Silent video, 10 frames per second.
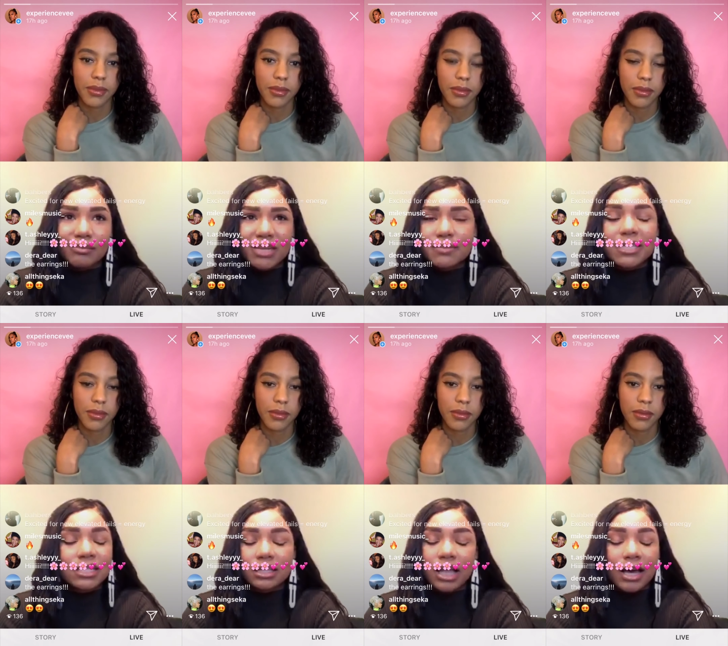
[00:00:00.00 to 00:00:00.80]
Speaker 1: it's
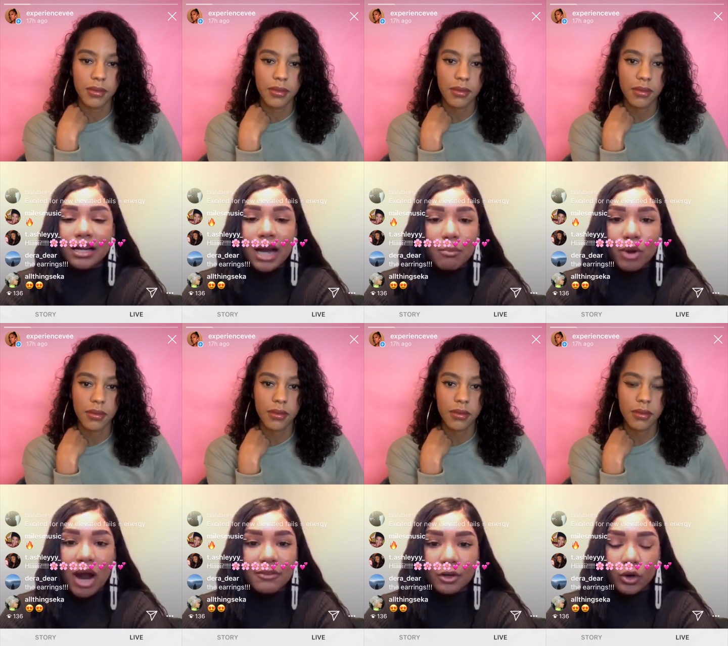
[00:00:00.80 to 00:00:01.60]
basically like a
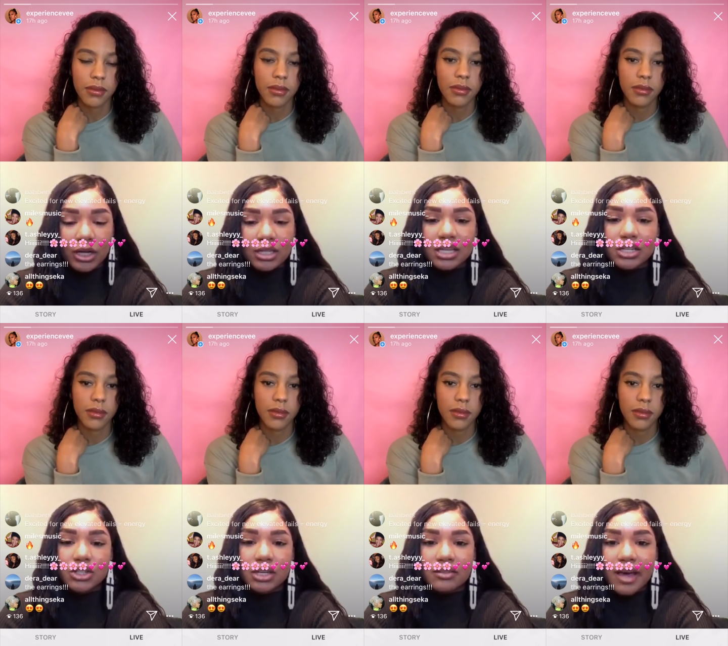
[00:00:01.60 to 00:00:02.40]
nonprofit
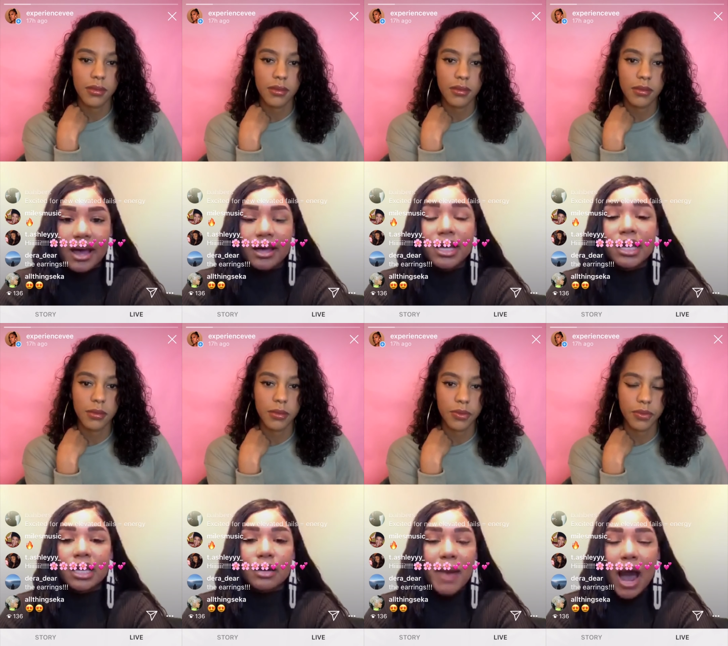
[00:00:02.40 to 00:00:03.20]
organization that
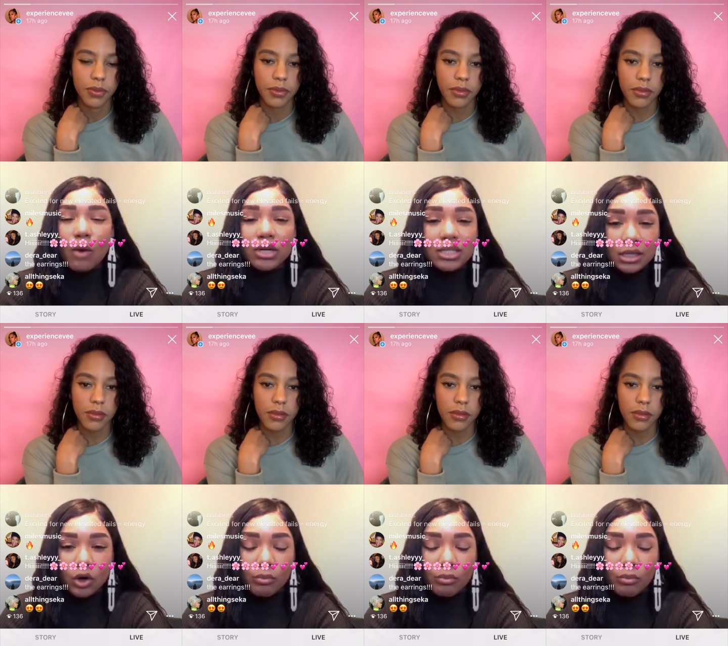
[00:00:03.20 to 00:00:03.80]
empowers single